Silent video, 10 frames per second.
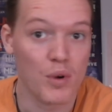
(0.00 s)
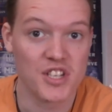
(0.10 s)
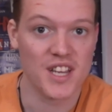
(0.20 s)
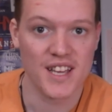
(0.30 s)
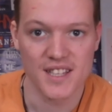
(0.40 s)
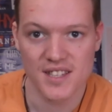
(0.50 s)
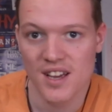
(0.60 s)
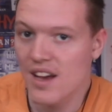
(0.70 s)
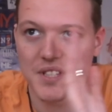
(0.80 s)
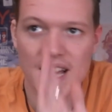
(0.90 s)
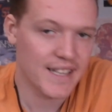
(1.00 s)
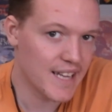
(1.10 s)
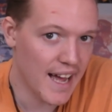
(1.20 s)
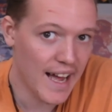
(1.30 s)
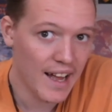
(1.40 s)
which it is. Take
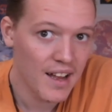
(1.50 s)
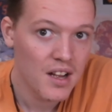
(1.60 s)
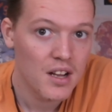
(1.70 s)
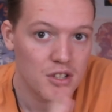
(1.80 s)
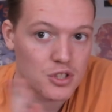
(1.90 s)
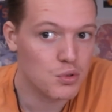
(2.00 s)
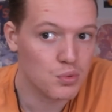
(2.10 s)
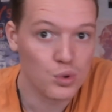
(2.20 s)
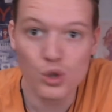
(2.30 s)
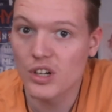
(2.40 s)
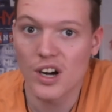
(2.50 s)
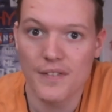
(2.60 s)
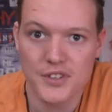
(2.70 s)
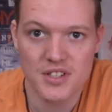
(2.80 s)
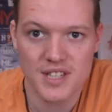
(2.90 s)
care, Do look
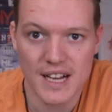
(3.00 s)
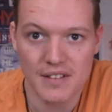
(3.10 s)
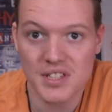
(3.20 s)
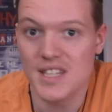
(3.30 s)
after yourselves.